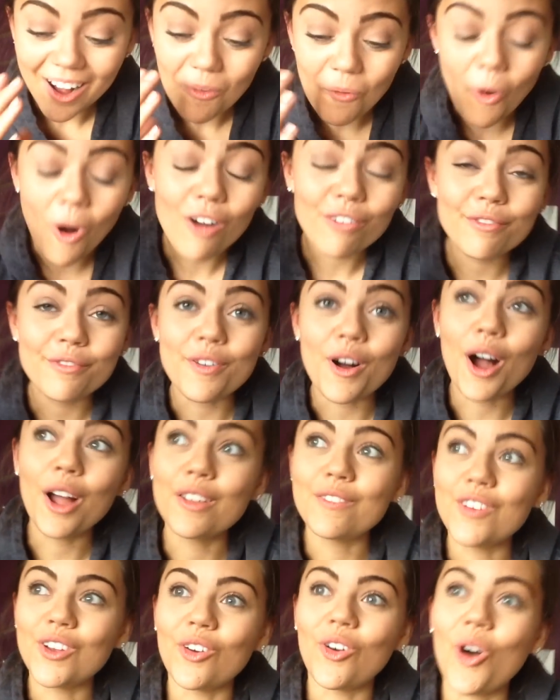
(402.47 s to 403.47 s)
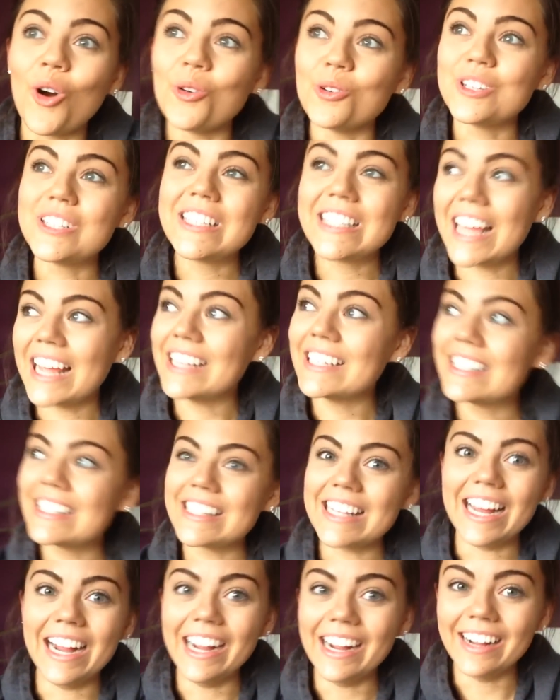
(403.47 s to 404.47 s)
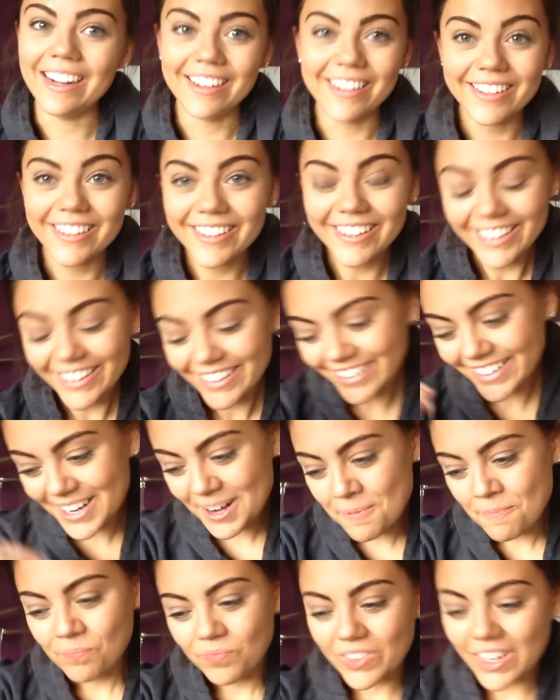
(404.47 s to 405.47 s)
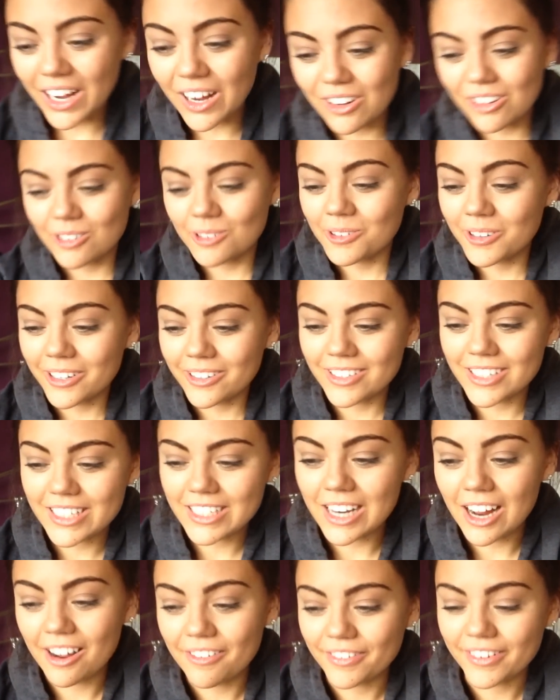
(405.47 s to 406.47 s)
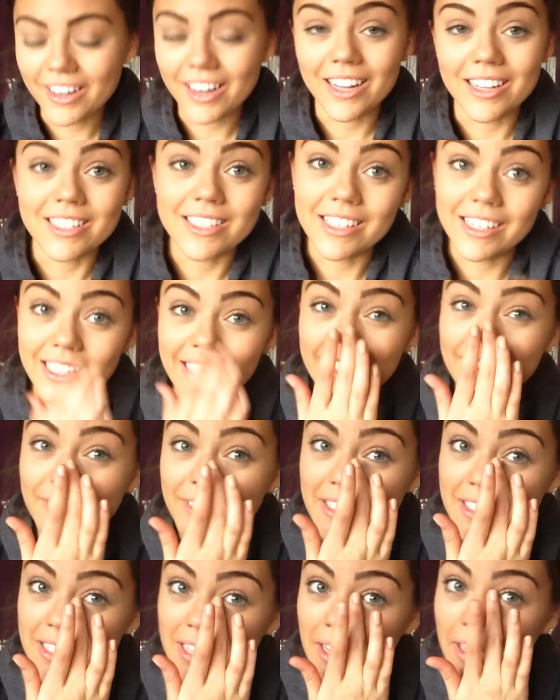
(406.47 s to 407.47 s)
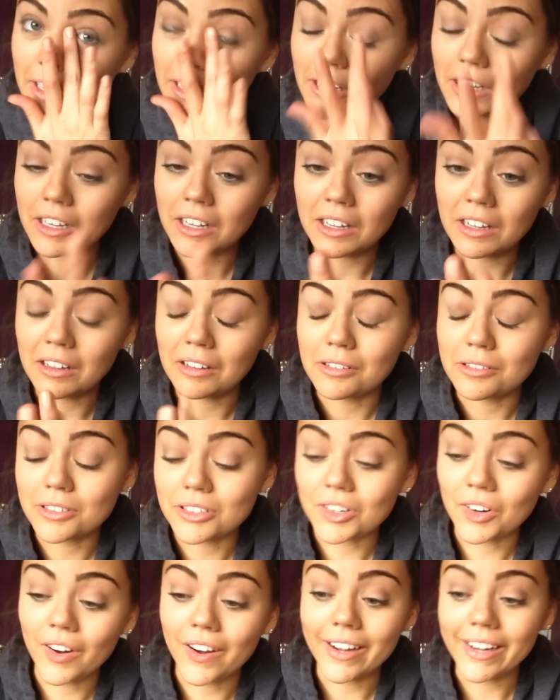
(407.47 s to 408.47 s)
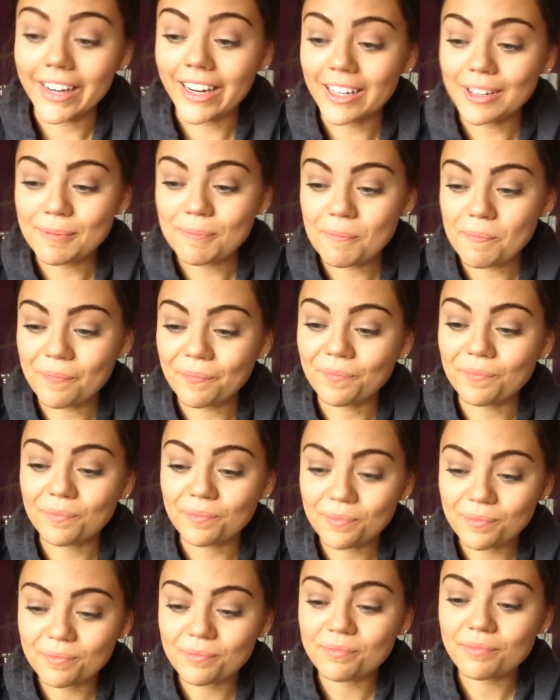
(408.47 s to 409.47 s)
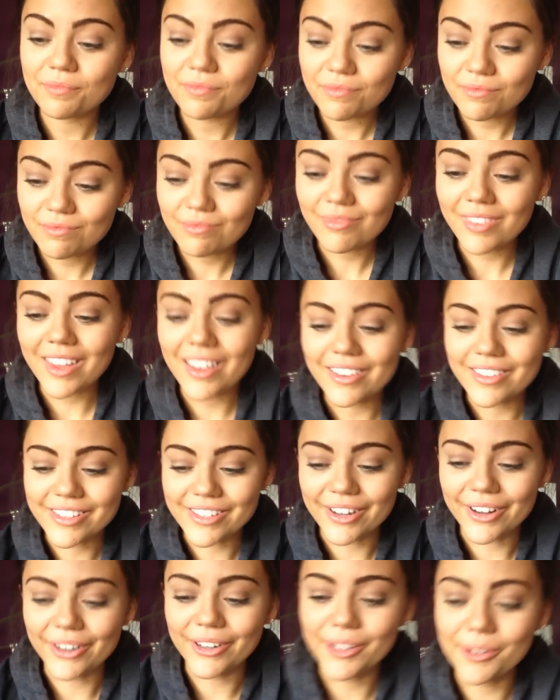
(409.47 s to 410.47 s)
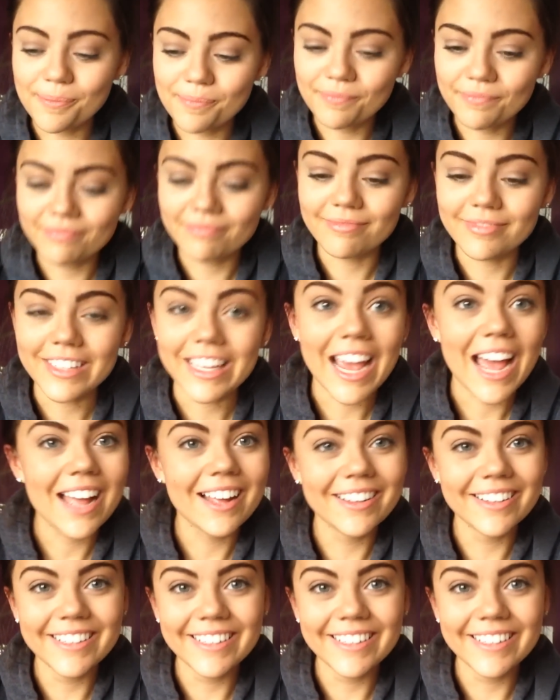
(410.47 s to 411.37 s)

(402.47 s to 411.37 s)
What five-year-old says that? Oh, we were just laughing and I had to leave because, like, I was crying. So, yeah.